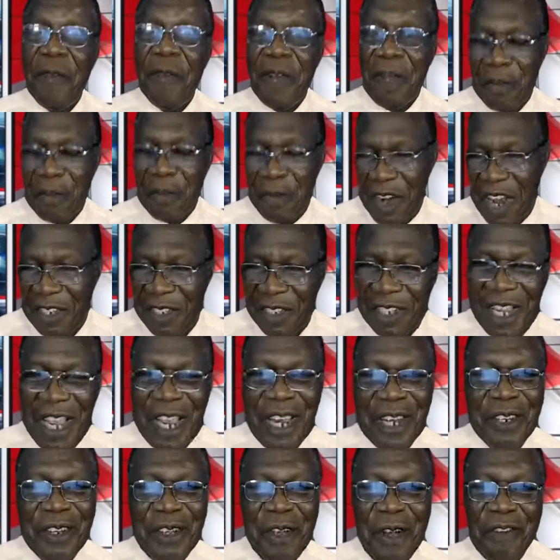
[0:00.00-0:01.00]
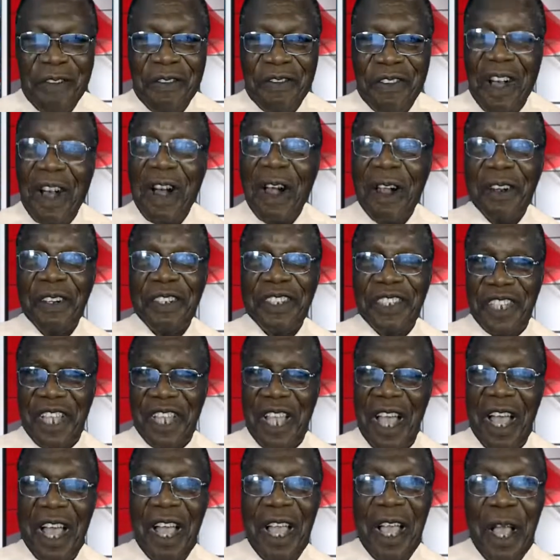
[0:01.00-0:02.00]
former president of
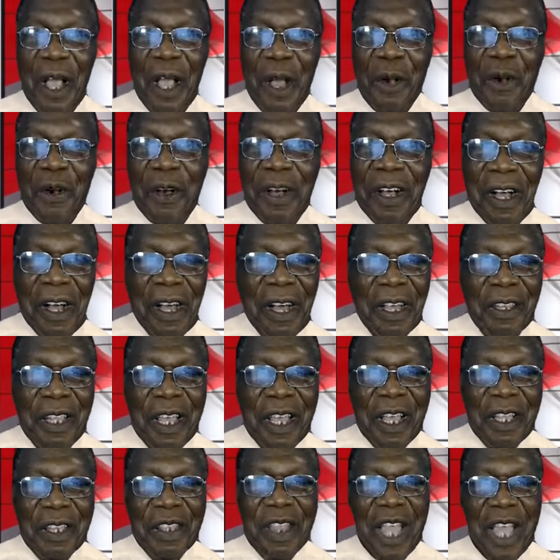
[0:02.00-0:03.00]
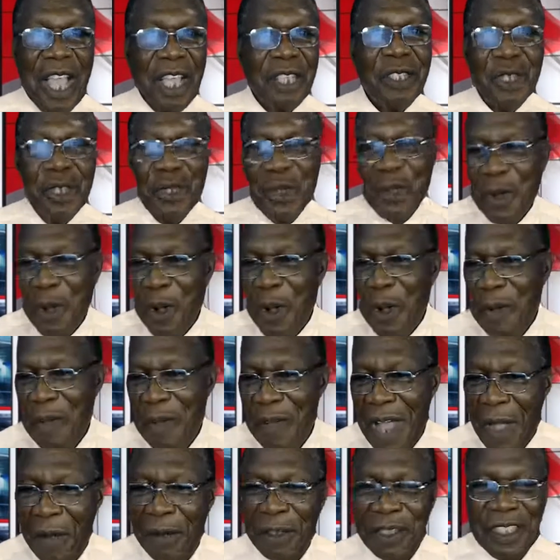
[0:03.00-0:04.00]
Alta, thanks to
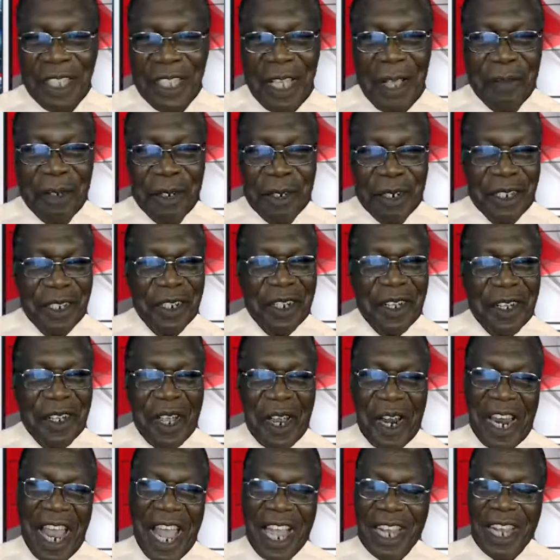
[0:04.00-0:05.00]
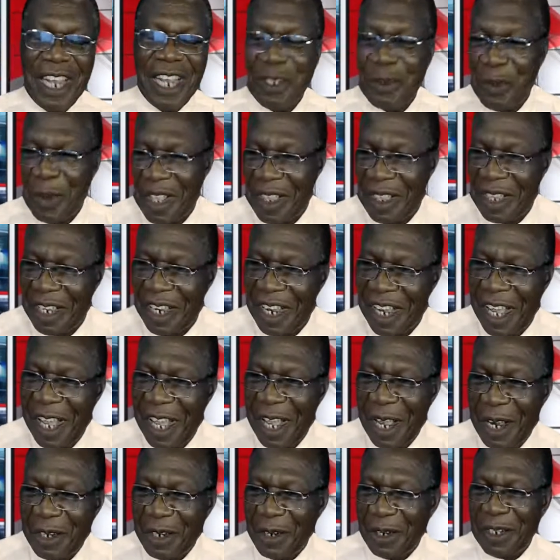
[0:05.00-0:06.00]
whom I was able to connect with
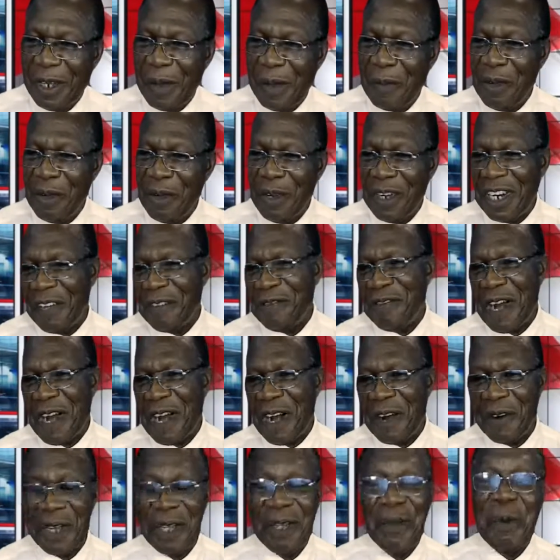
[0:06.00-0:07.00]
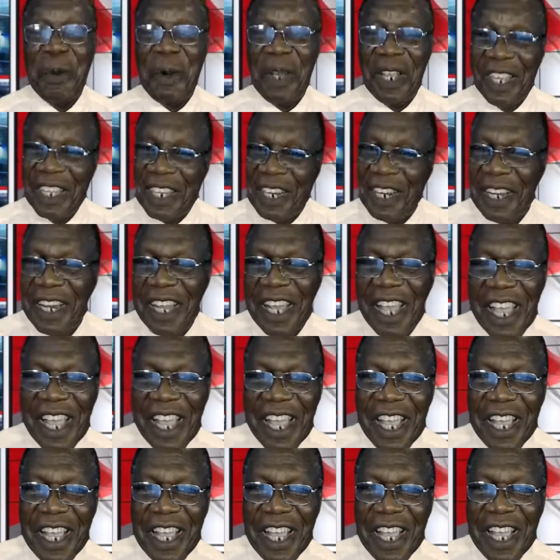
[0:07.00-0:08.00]
Dr. Mona very
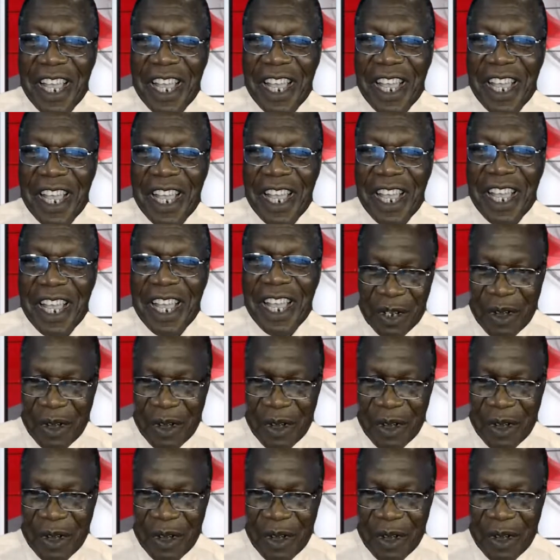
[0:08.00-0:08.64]
quickly. So